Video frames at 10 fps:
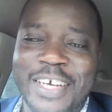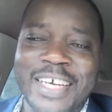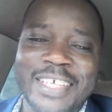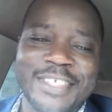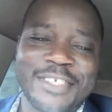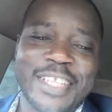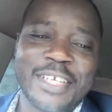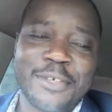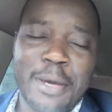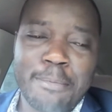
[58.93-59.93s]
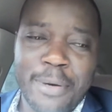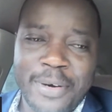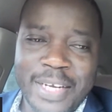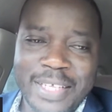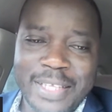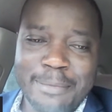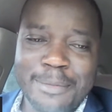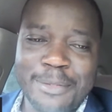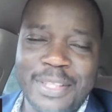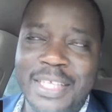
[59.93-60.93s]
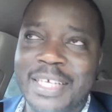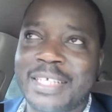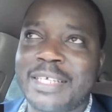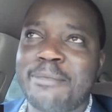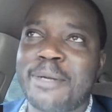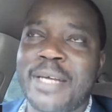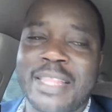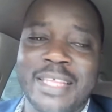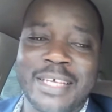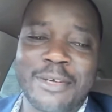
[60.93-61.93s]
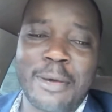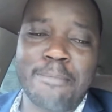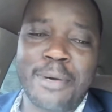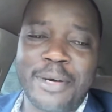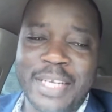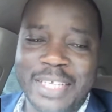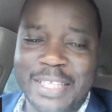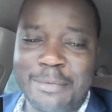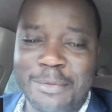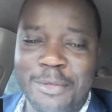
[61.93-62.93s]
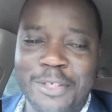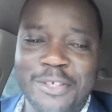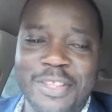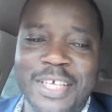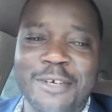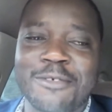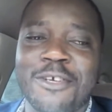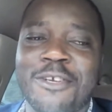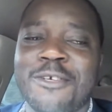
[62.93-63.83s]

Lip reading: Okay, it's not that you're empowering them to think. Someone might think you're empowering them to also think of